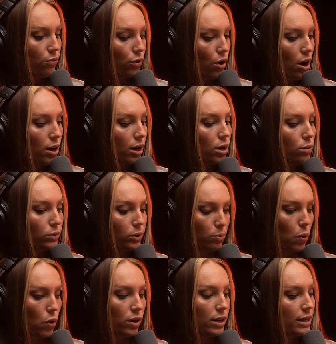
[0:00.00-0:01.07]
Veronica was
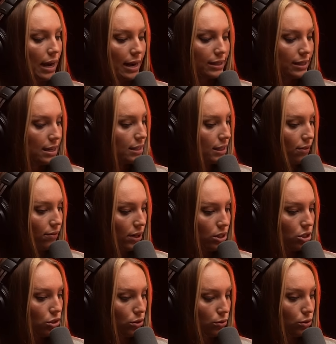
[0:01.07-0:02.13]
born in
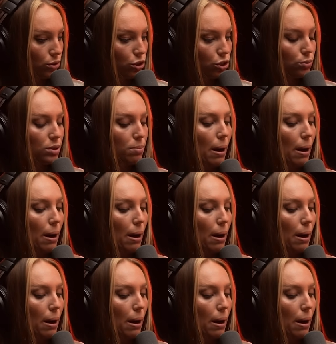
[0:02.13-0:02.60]
1972, so she was